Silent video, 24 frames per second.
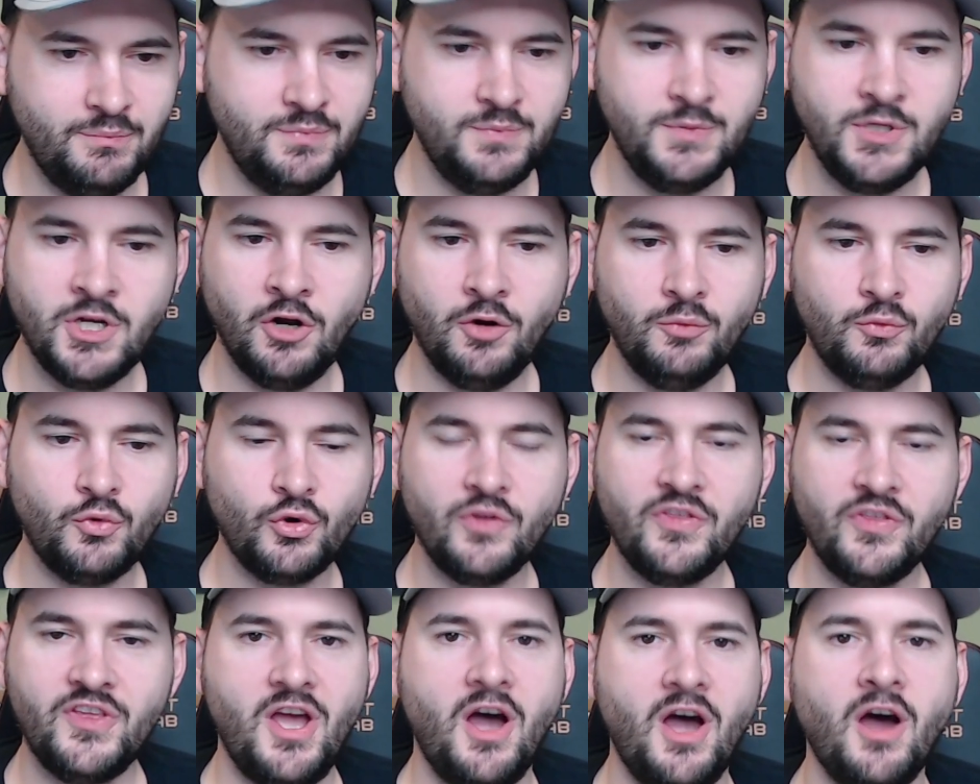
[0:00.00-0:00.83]
you know,
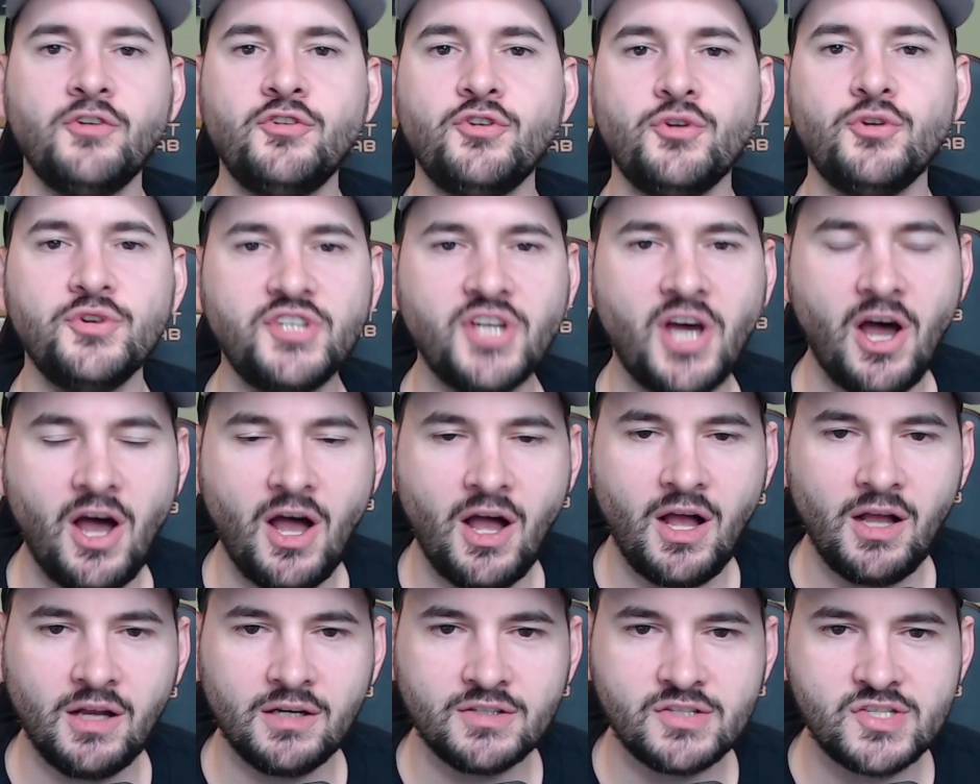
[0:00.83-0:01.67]
we're the
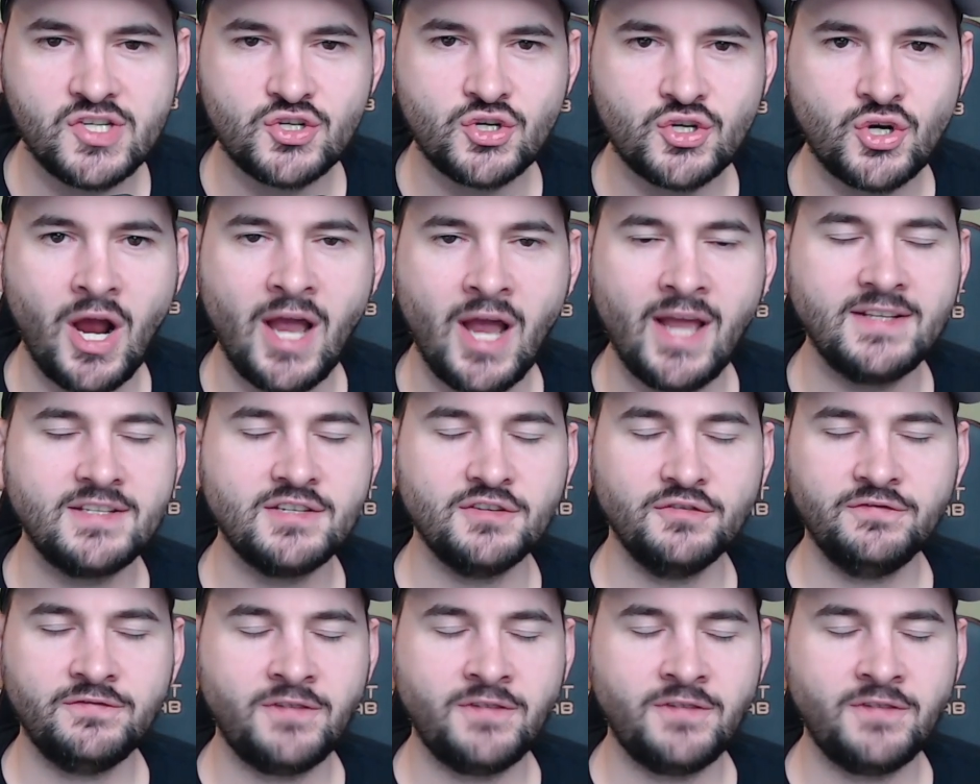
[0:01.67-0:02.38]
underdogs, trying to